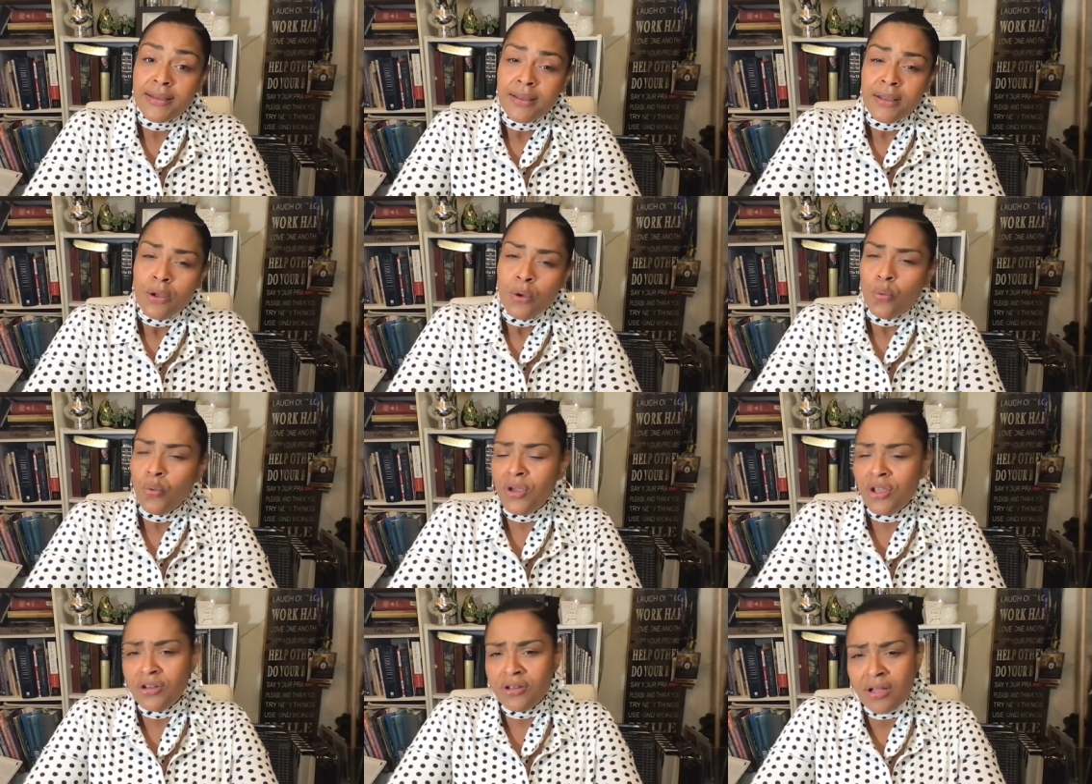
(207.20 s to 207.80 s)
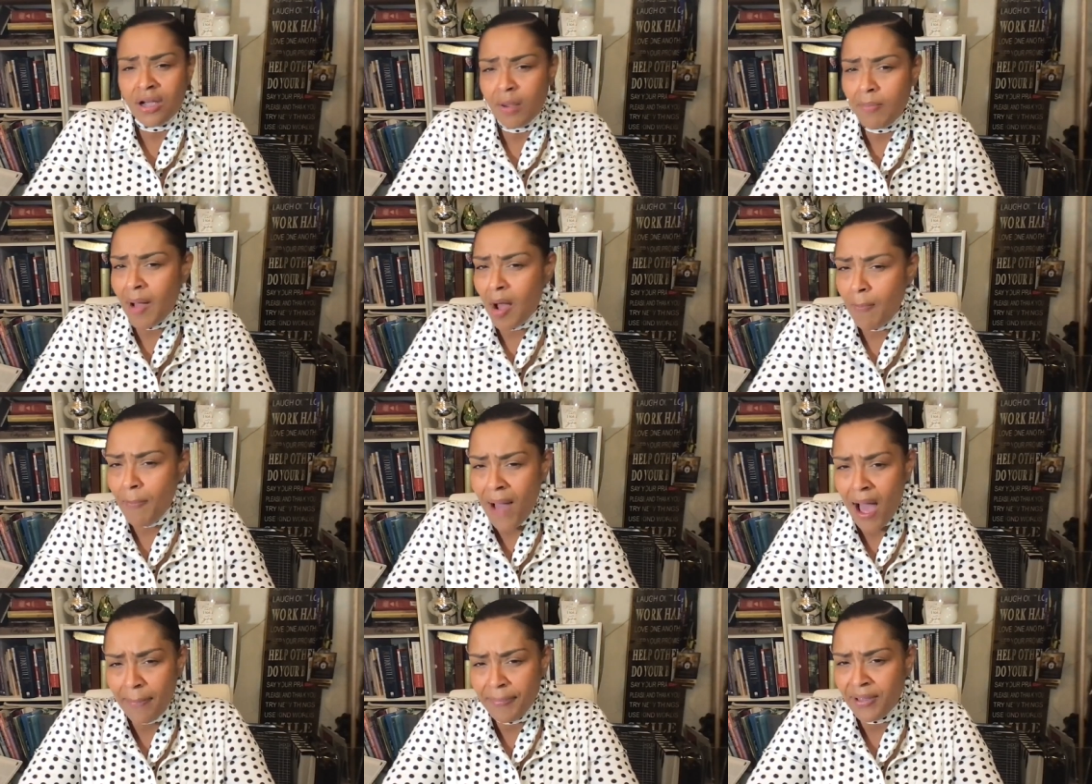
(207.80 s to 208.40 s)
When you talk about
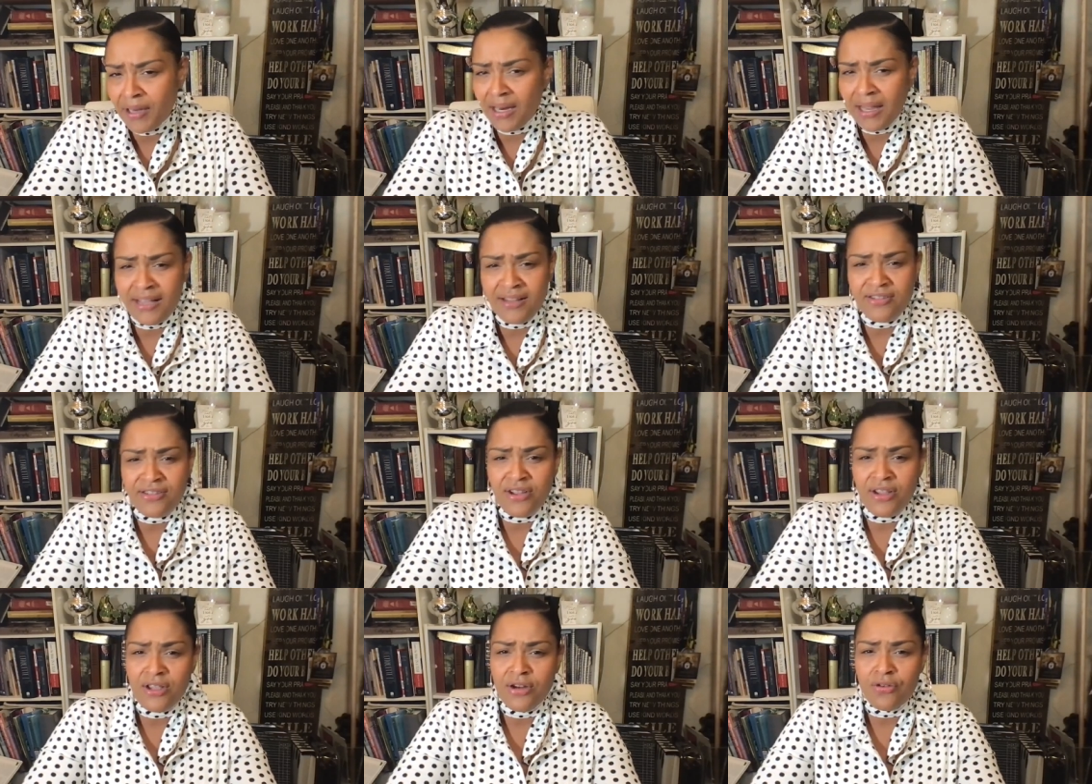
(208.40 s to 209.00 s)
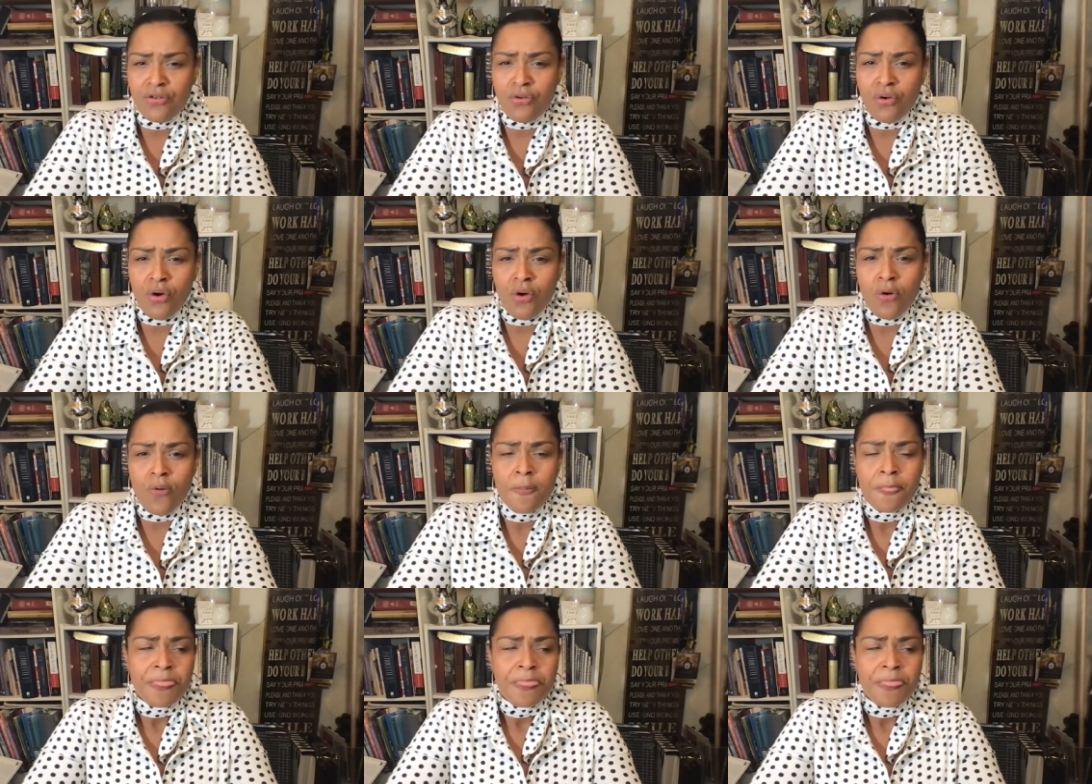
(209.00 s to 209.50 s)
population control,